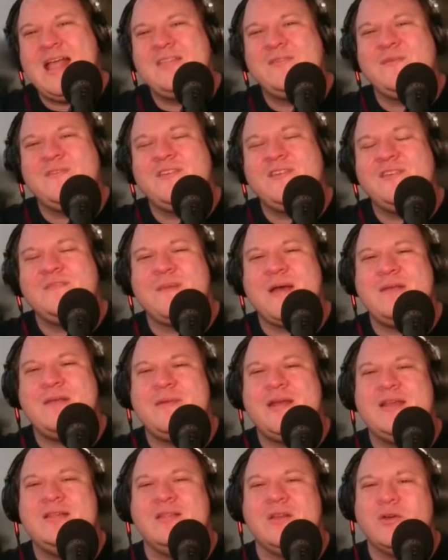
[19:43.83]
As we see
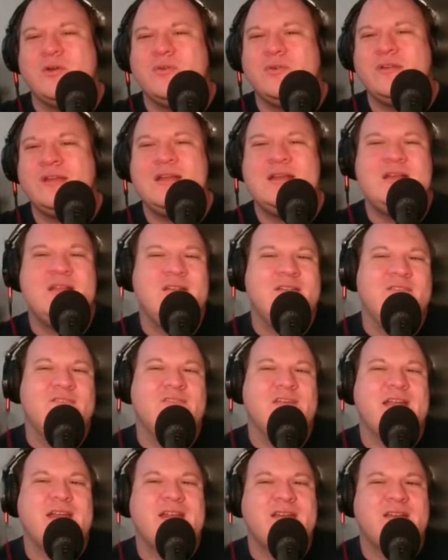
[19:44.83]
Spider-Man alone,
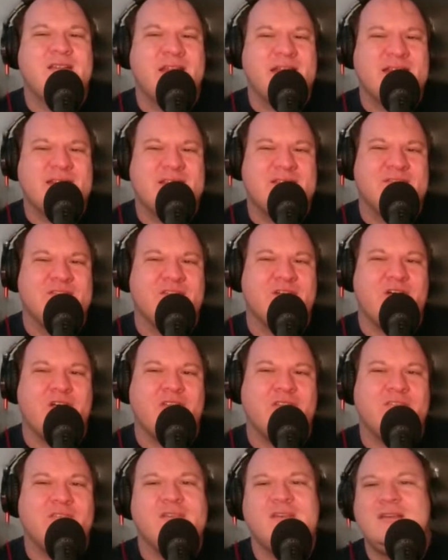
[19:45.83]
just trying to collect his
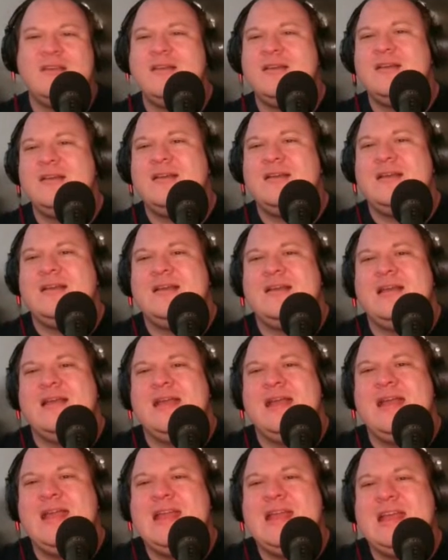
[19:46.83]
thoughts
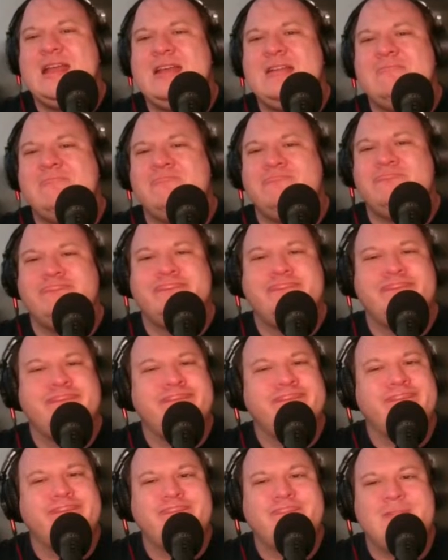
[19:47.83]
and
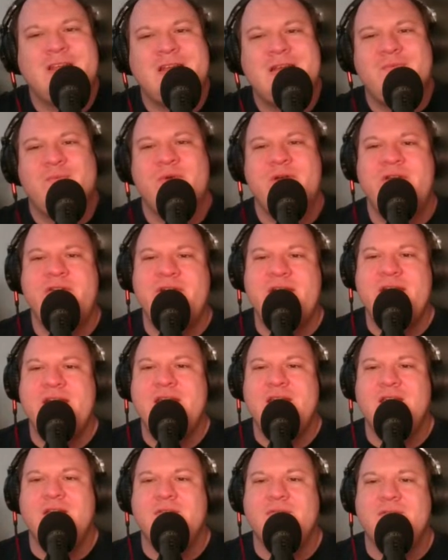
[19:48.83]

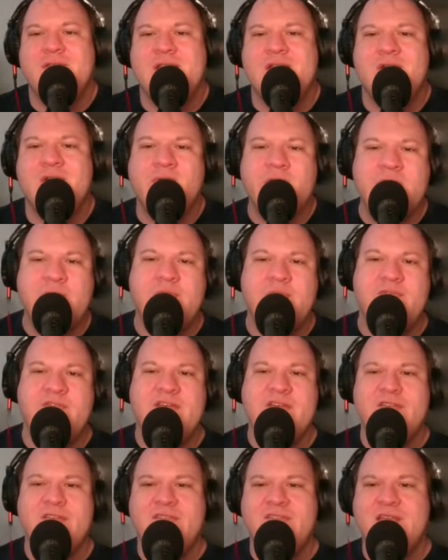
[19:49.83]
wondering, if he can only
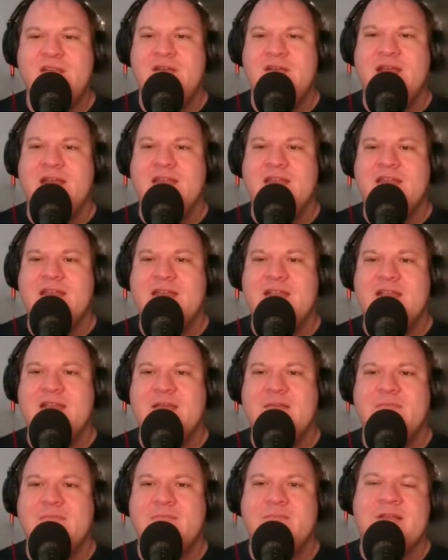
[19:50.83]
reveal his secret
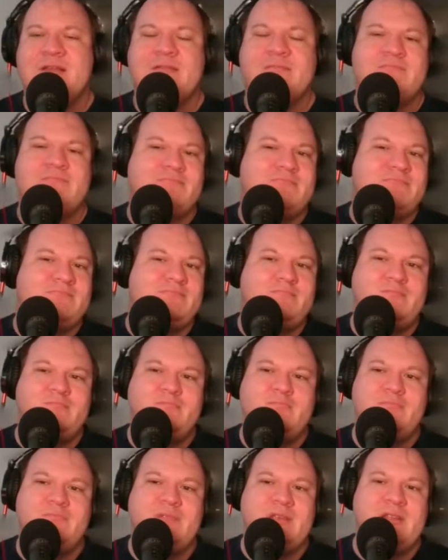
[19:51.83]
identity, but
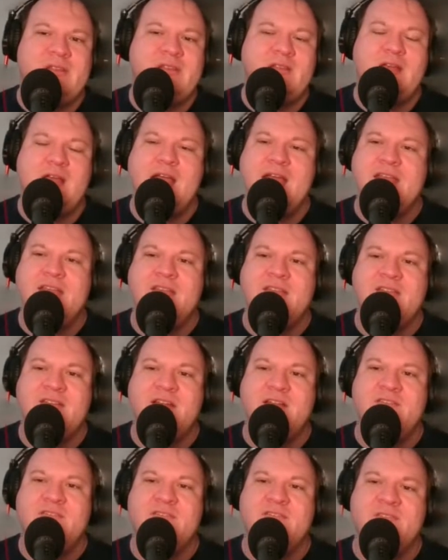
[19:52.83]
I
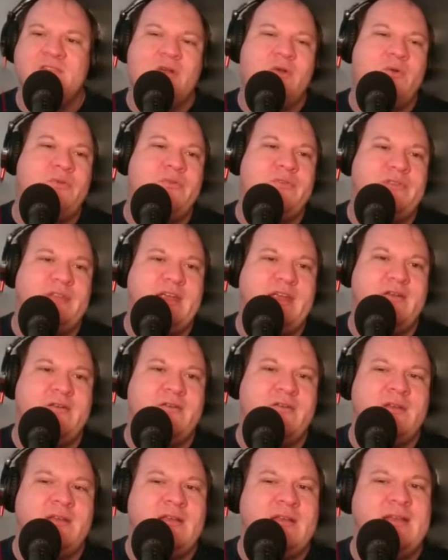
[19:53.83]
just don't
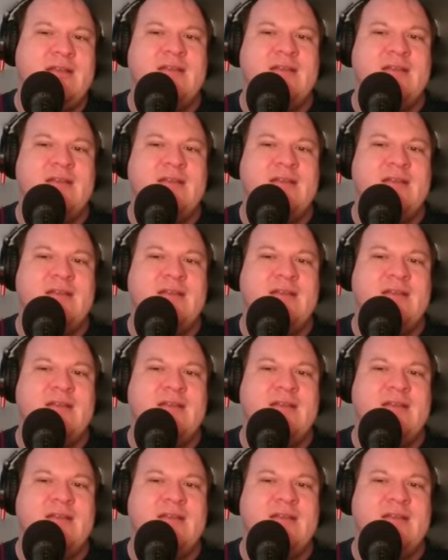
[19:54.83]
dare.